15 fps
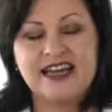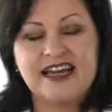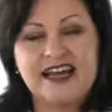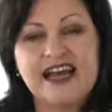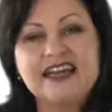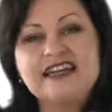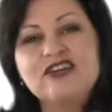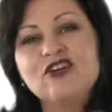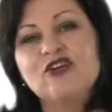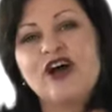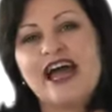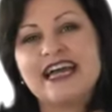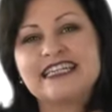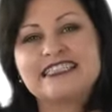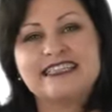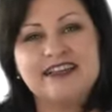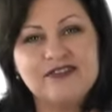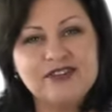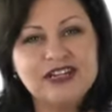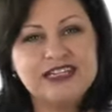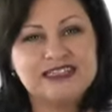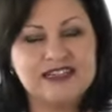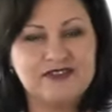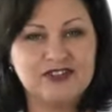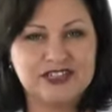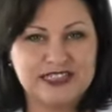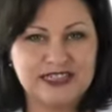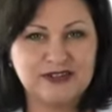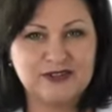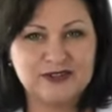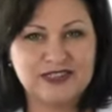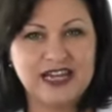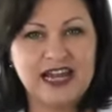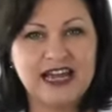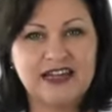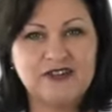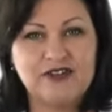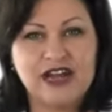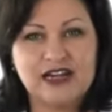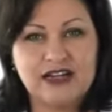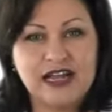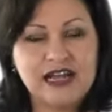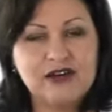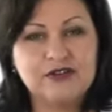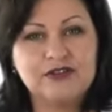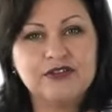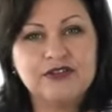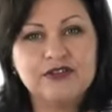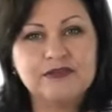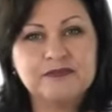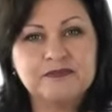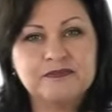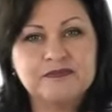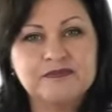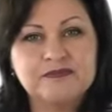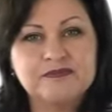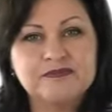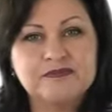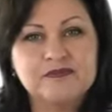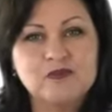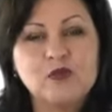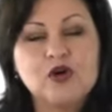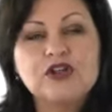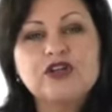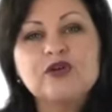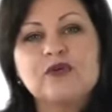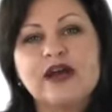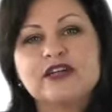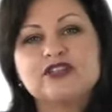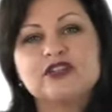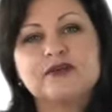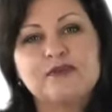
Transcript: In your activities every single day around health, what are you actually